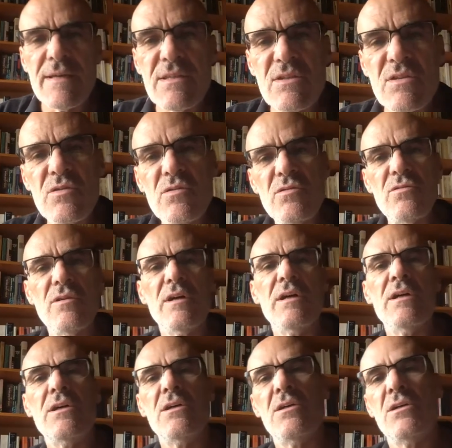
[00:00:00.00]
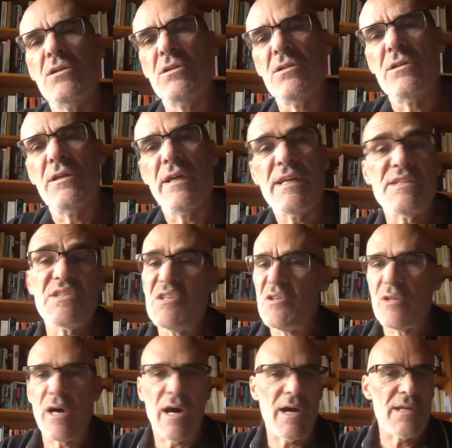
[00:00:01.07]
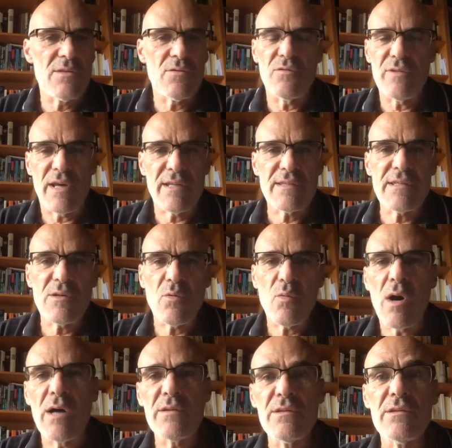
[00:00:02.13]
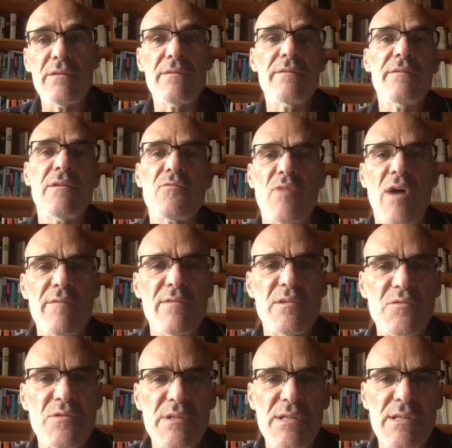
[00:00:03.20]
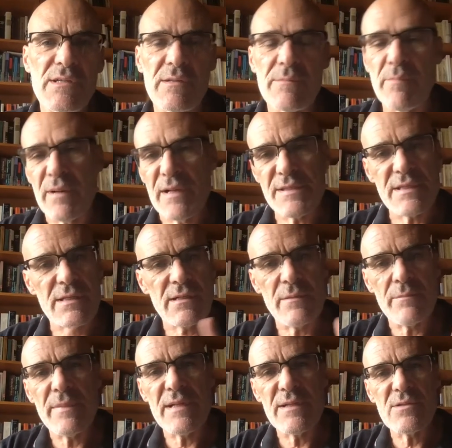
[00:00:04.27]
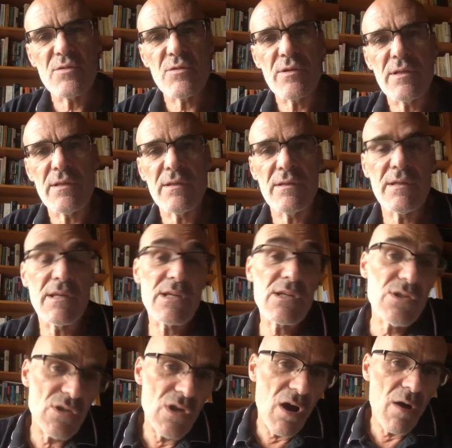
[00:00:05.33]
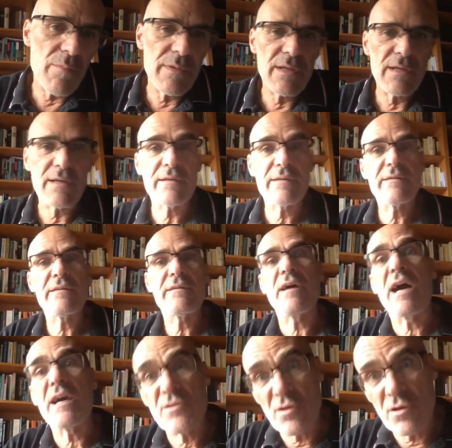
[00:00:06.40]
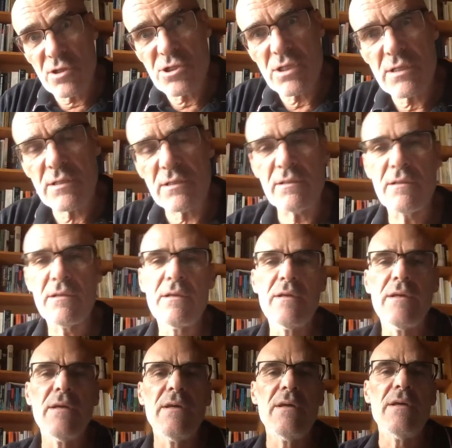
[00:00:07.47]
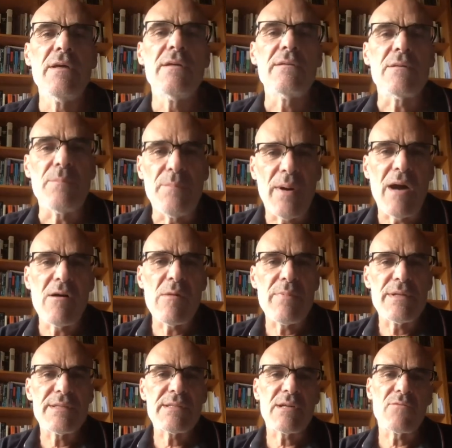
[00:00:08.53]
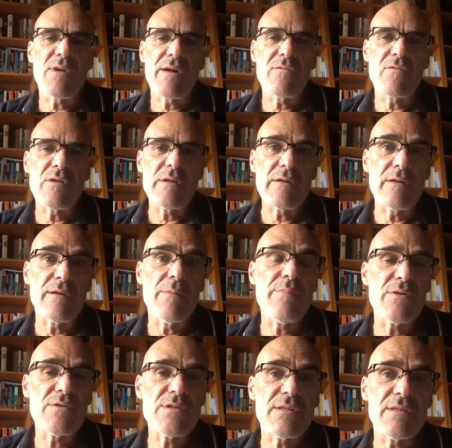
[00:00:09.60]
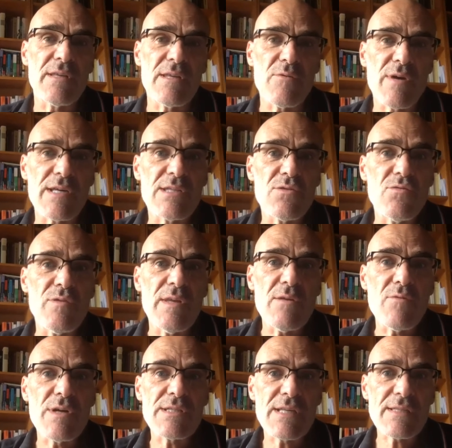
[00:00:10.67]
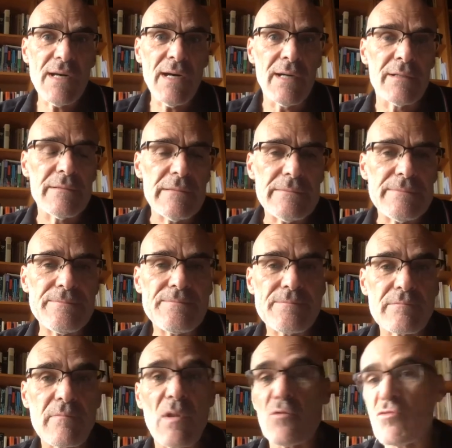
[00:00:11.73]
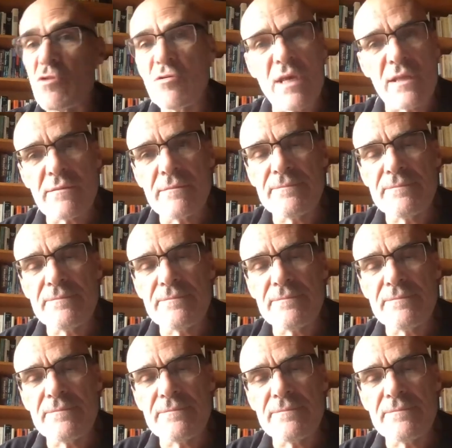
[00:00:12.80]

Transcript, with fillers: to uh, 89 or 91, the rivalry, the political, military, economic, ideological power political rivalry opposing the US to the USSR. You know that.